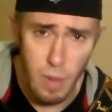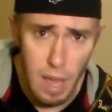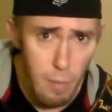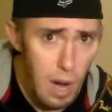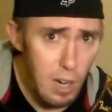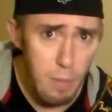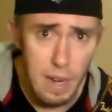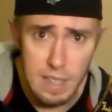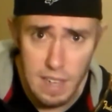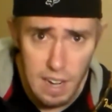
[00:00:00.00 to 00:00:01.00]
A minor
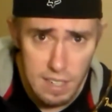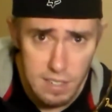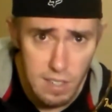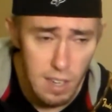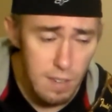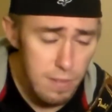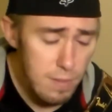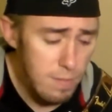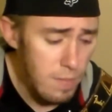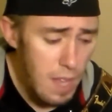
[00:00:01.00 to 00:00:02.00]
pentatonic stuff.
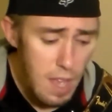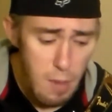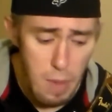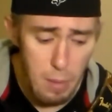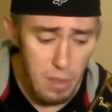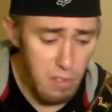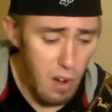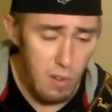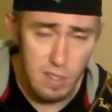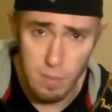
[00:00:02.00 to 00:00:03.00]
Maybe
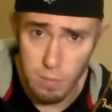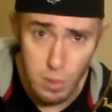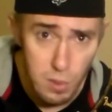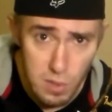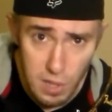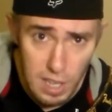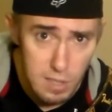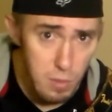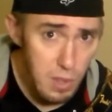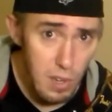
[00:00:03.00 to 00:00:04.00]
throw in some blues
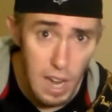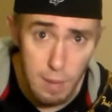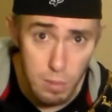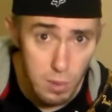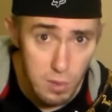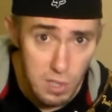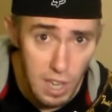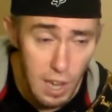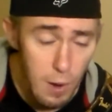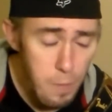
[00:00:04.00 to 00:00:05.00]
licks with your A blues
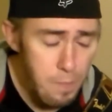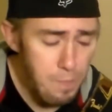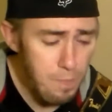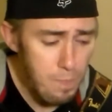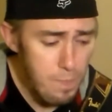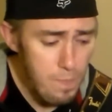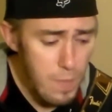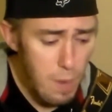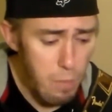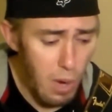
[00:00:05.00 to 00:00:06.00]
scale.
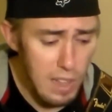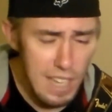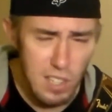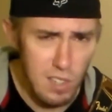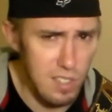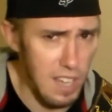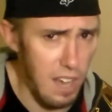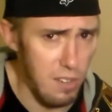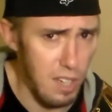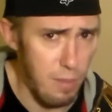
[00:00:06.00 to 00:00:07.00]
But that's all
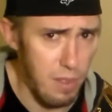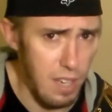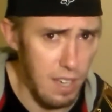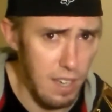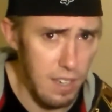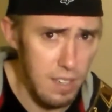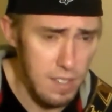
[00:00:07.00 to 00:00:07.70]
scale type thinking.